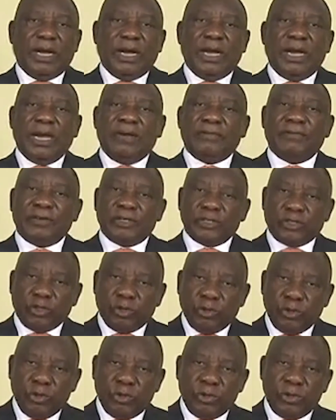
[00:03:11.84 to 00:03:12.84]
Level
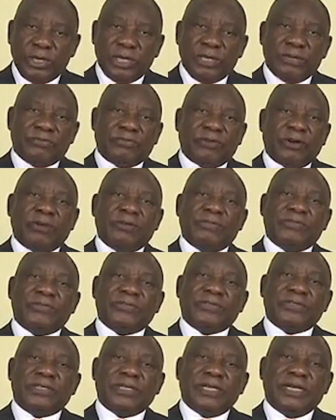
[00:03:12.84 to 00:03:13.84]
2
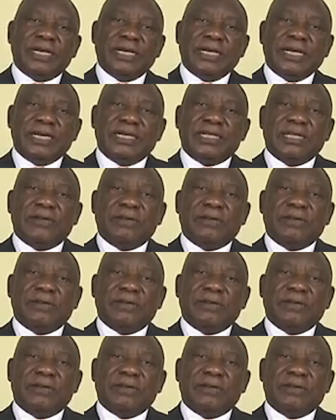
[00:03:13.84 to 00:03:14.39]
involves the